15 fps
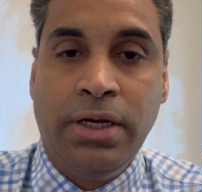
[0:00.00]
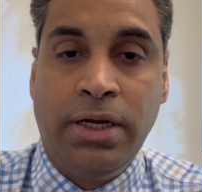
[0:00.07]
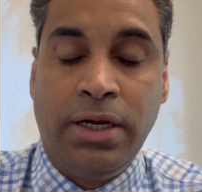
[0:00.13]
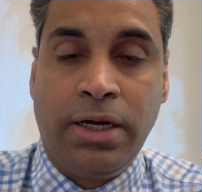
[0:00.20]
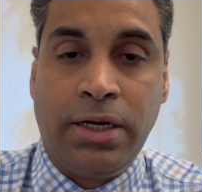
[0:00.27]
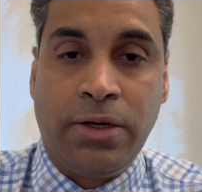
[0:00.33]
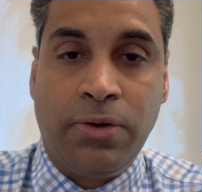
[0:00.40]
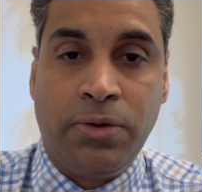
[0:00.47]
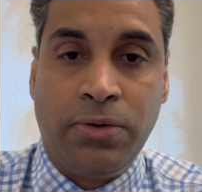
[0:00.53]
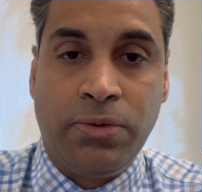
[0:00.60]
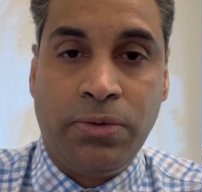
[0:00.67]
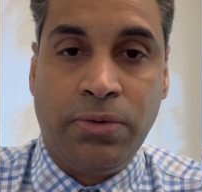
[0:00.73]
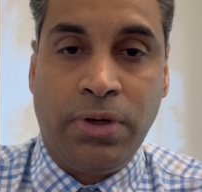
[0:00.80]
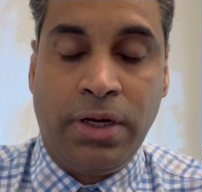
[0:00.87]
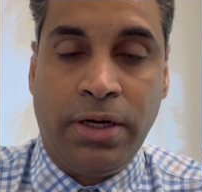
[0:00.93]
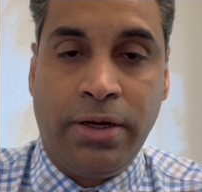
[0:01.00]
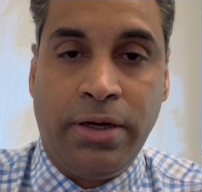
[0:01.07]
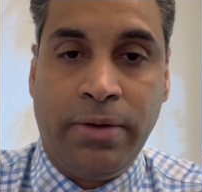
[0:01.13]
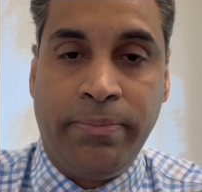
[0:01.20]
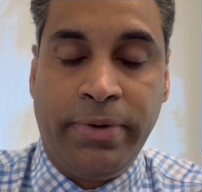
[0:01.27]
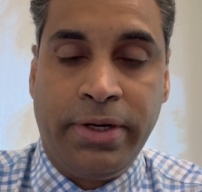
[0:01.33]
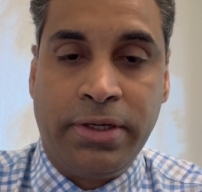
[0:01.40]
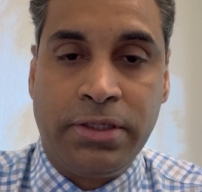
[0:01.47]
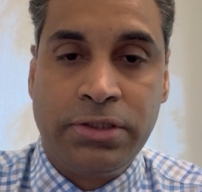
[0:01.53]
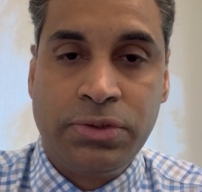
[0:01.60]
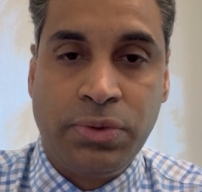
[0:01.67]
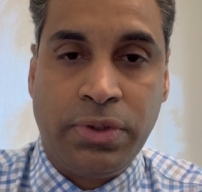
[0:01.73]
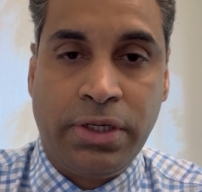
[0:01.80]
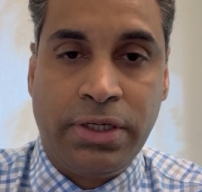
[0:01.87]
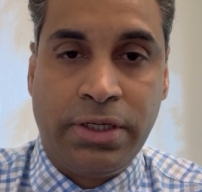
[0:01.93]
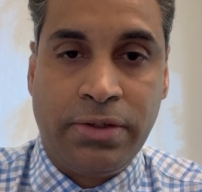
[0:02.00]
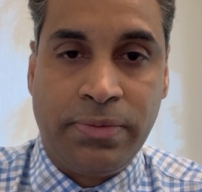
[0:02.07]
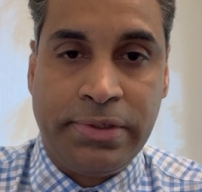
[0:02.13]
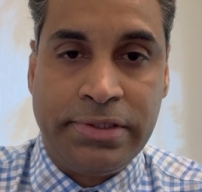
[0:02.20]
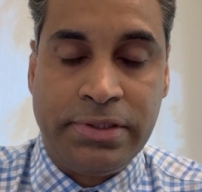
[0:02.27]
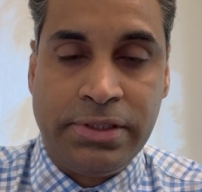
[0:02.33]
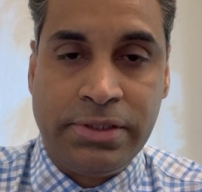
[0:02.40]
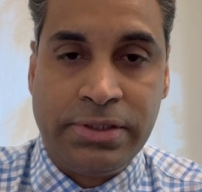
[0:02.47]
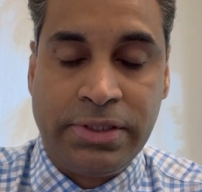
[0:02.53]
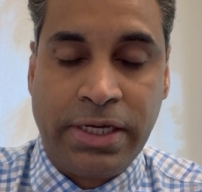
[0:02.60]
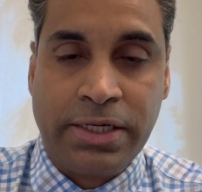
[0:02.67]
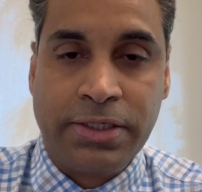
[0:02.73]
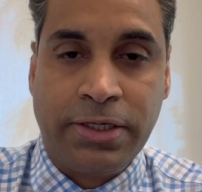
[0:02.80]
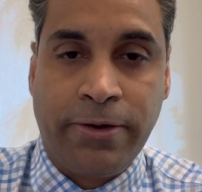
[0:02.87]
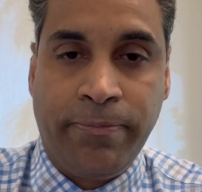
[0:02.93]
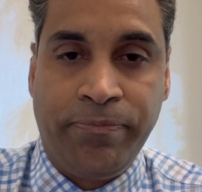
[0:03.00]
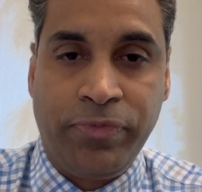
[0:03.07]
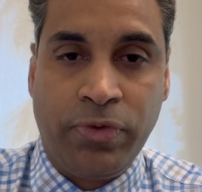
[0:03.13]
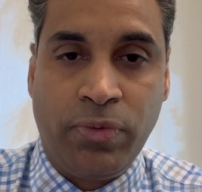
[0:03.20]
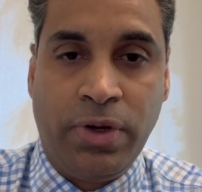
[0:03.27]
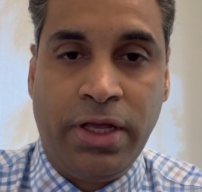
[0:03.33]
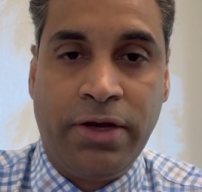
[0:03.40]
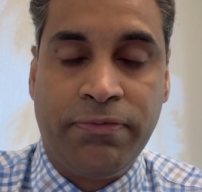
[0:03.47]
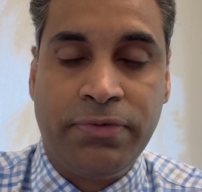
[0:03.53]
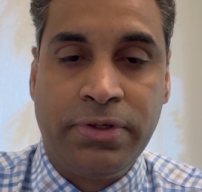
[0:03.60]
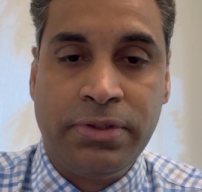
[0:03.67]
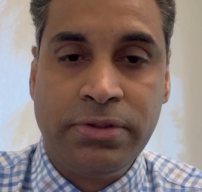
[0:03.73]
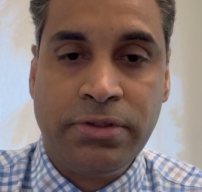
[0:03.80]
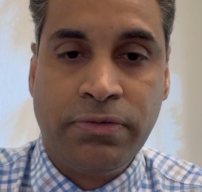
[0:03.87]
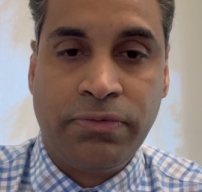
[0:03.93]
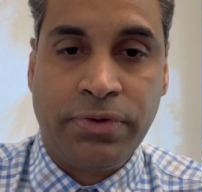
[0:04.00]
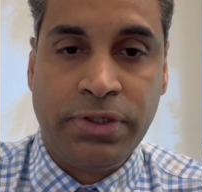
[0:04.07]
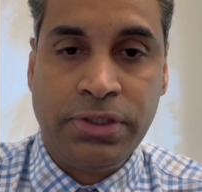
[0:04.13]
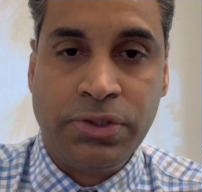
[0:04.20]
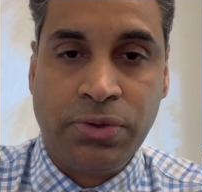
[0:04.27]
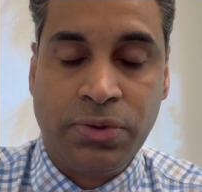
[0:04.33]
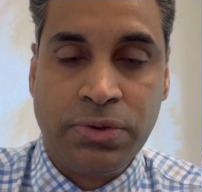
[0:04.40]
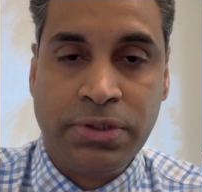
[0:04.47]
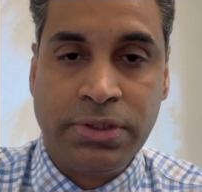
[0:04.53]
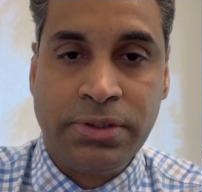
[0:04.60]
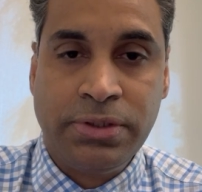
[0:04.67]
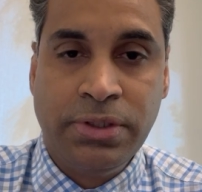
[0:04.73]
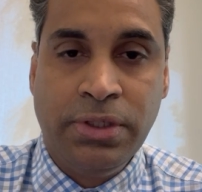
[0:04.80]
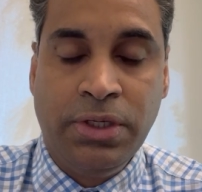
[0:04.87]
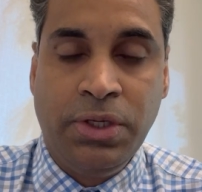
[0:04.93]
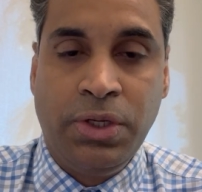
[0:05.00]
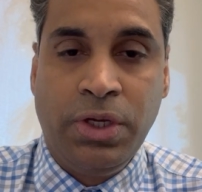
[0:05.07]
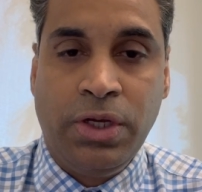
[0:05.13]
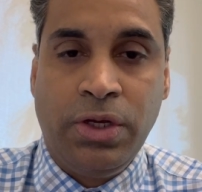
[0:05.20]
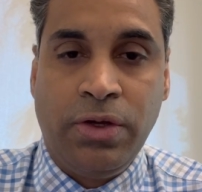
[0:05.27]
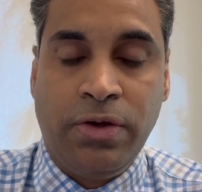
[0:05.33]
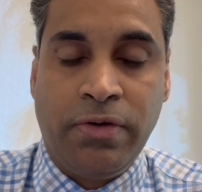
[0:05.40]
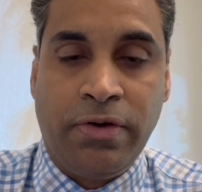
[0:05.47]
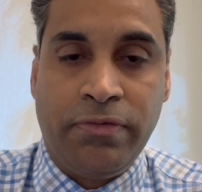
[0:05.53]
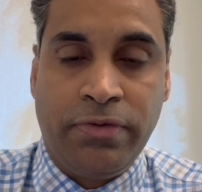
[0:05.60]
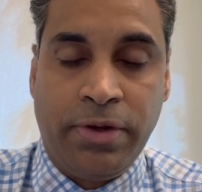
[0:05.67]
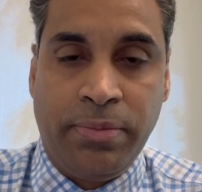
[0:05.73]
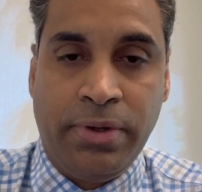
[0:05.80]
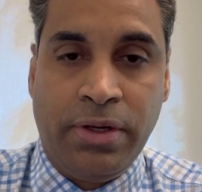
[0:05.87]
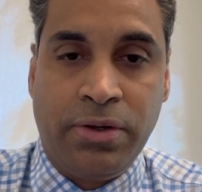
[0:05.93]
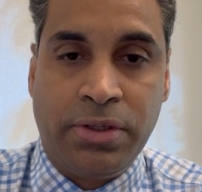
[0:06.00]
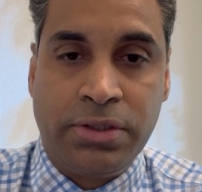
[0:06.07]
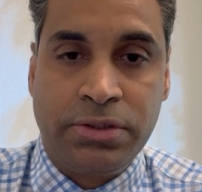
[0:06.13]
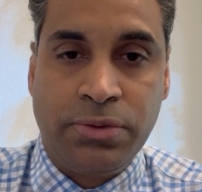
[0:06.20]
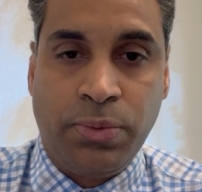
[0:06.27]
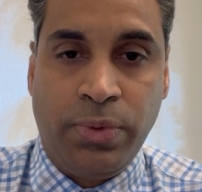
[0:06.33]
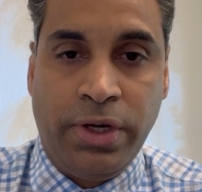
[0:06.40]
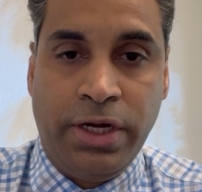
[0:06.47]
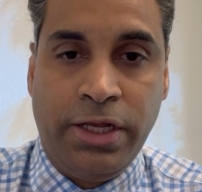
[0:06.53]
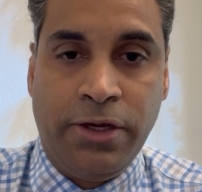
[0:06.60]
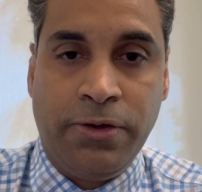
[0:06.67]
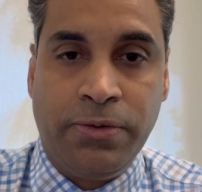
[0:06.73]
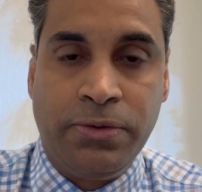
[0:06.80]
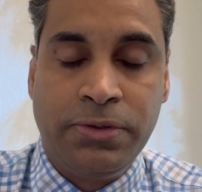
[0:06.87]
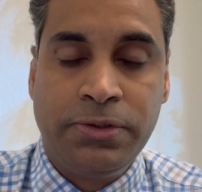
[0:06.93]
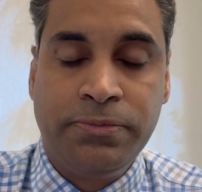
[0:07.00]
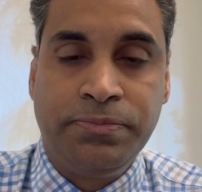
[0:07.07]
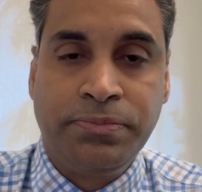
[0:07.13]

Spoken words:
and go to medical student and resident section. You will have tons of resources. You have webinars, videos.